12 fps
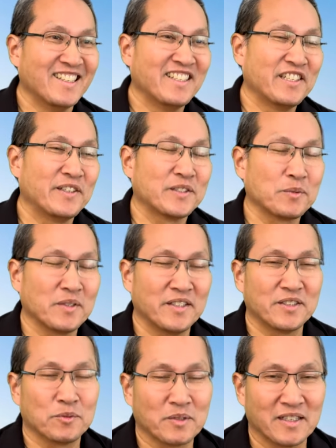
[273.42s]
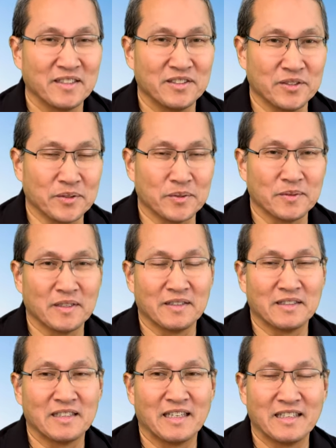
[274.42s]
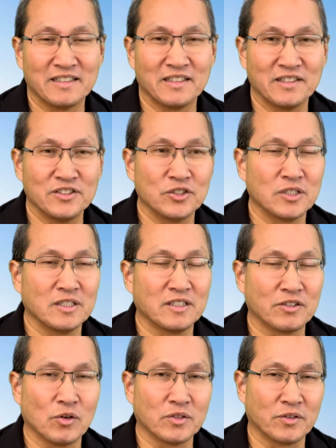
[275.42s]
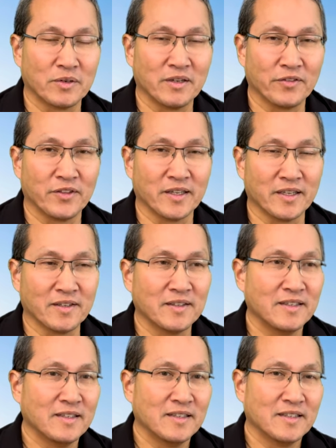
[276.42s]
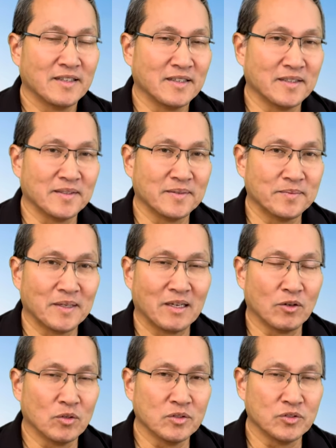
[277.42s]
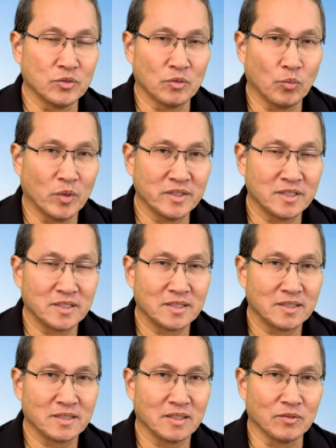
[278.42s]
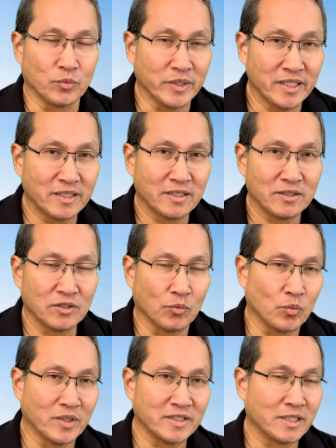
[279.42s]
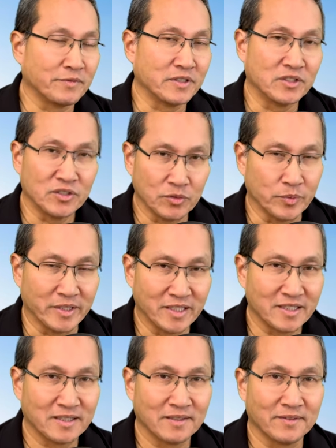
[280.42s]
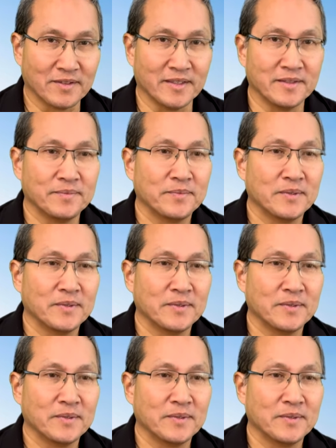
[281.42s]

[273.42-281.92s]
Here's what I do. And usually the Golden Corral thing, I'll only do it once a week to once every 2 weeks, right?